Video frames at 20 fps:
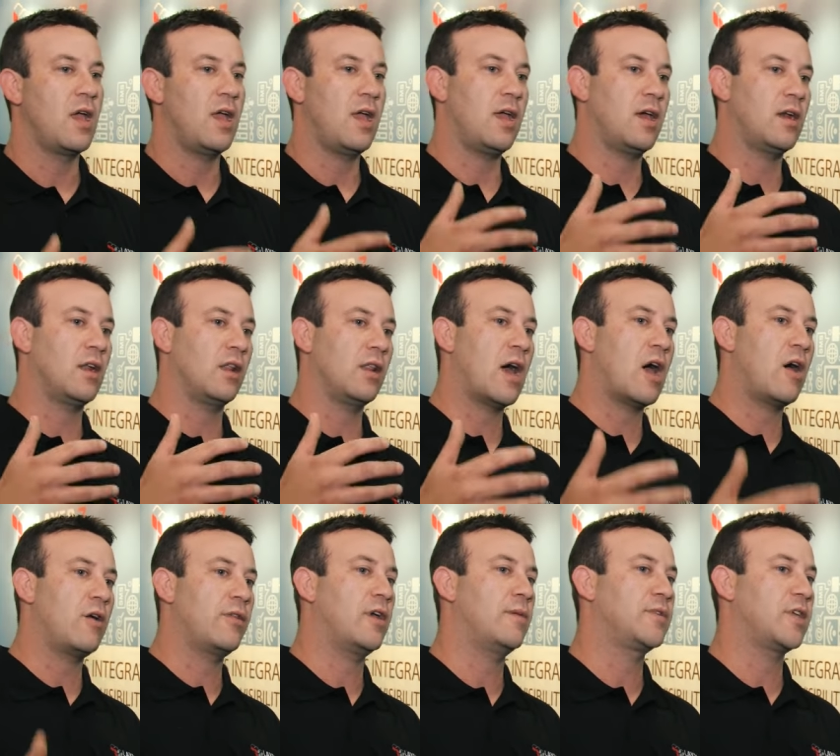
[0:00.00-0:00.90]
and
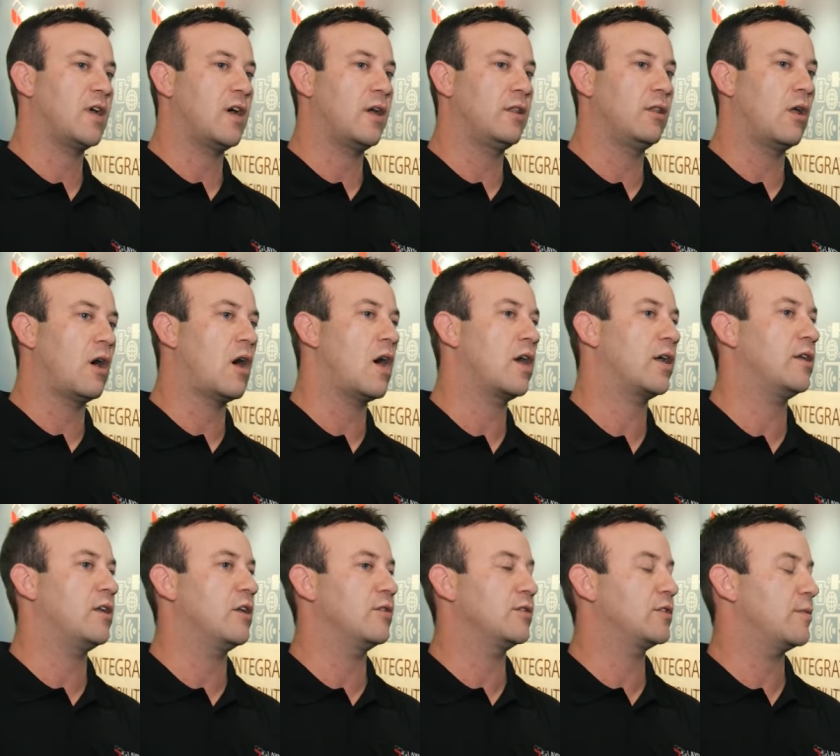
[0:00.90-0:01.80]
allow them to unlock
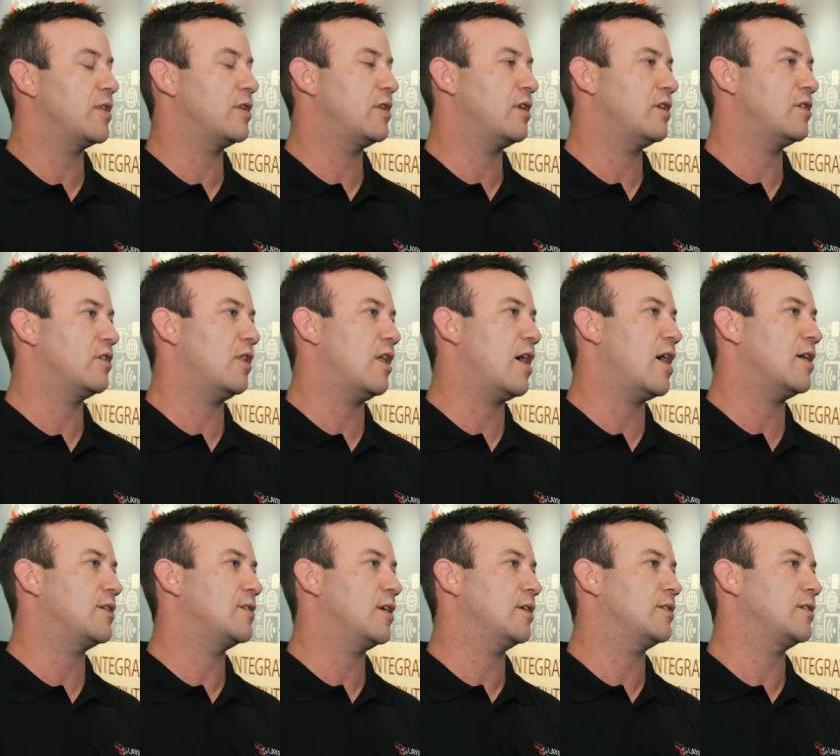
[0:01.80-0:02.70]
you know, some of the digital
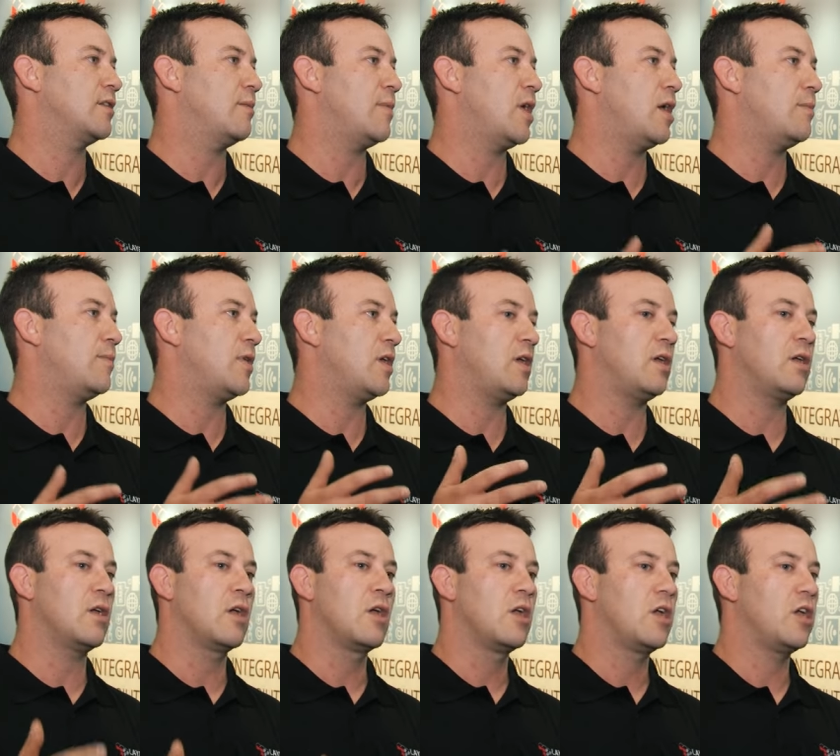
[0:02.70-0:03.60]
assets that may
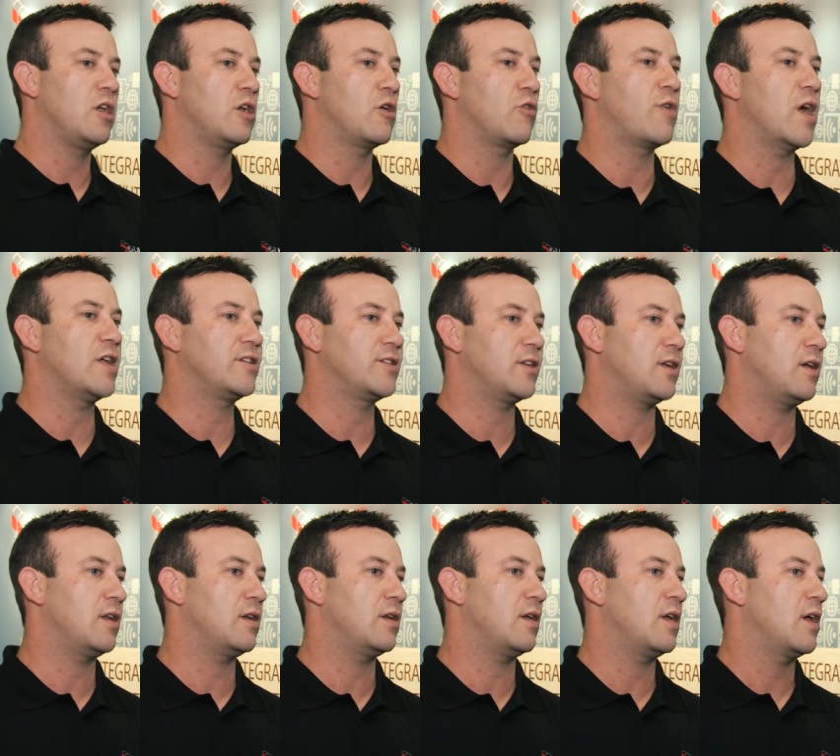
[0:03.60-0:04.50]
be you know,
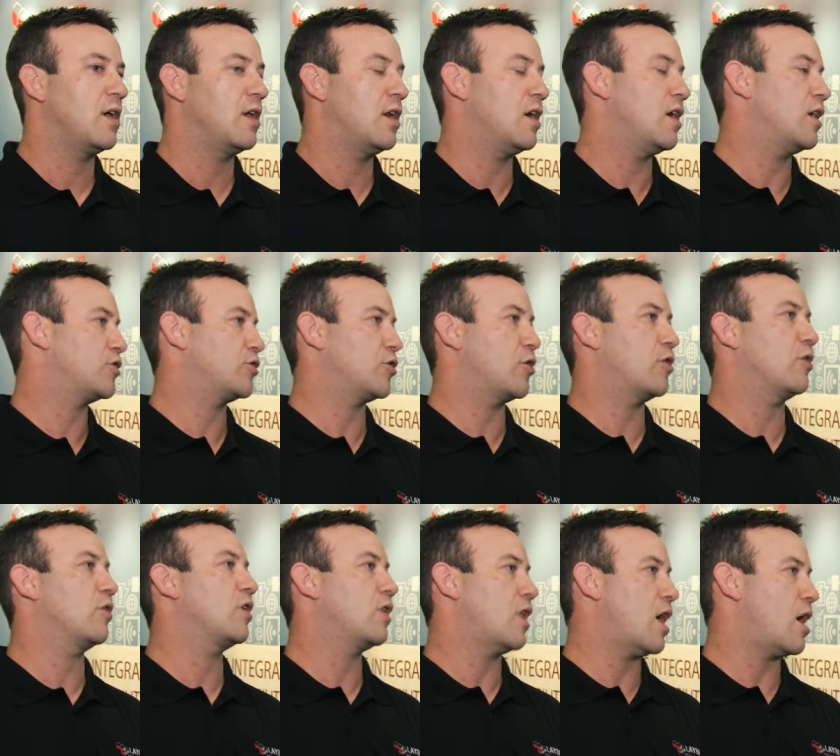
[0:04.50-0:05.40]
resident in an
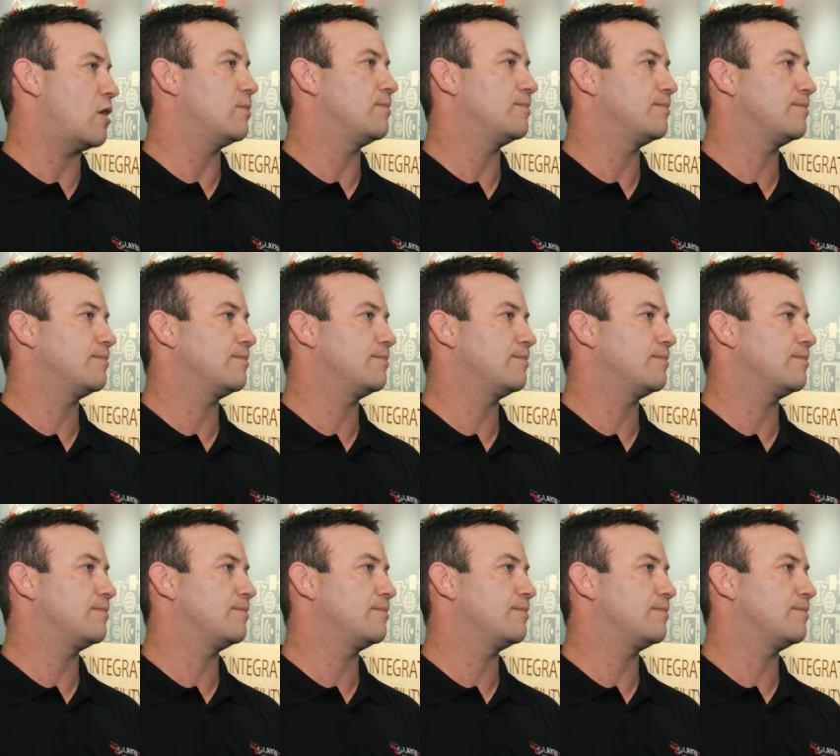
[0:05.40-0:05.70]
external cloud.